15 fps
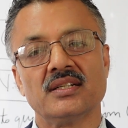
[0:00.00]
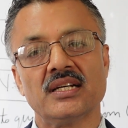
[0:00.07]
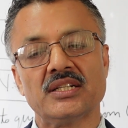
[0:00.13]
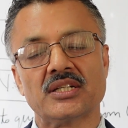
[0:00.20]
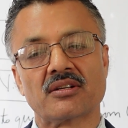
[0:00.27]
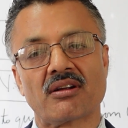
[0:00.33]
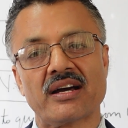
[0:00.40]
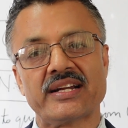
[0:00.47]
in
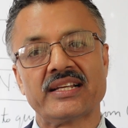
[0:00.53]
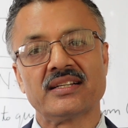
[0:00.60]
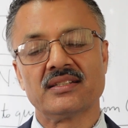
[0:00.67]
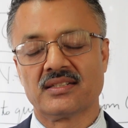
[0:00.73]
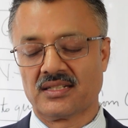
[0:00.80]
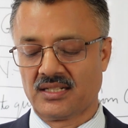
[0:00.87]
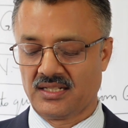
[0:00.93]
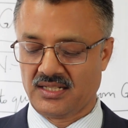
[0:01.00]
your writing,
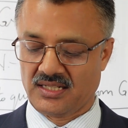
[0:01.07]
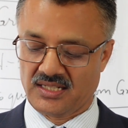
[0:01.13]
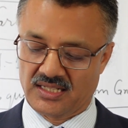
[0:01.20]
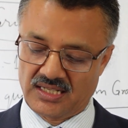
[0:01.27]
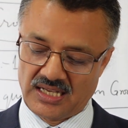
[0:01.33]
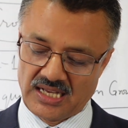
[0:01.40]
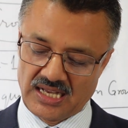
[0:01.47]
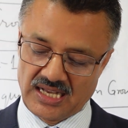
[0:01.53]

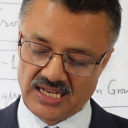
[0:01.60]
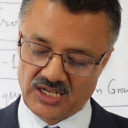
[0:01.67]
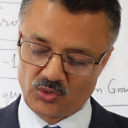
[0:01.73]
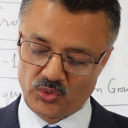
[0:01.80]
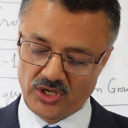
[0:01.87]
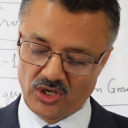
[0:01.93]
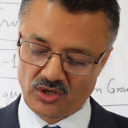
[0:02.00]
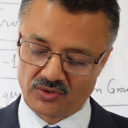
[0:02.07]
and
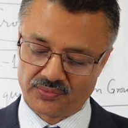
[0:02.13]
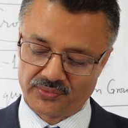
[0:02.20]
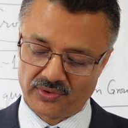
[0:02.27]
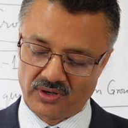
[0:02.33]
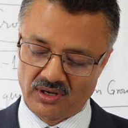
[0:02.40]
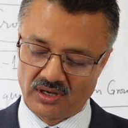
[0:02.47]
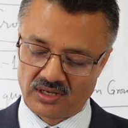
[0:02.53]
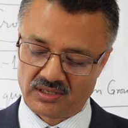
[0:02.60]
we look
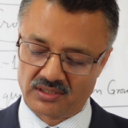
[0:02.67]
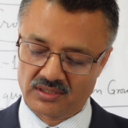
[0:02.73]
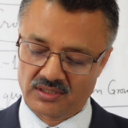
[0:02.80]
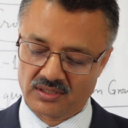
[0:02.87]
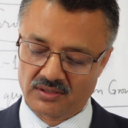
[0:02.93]
for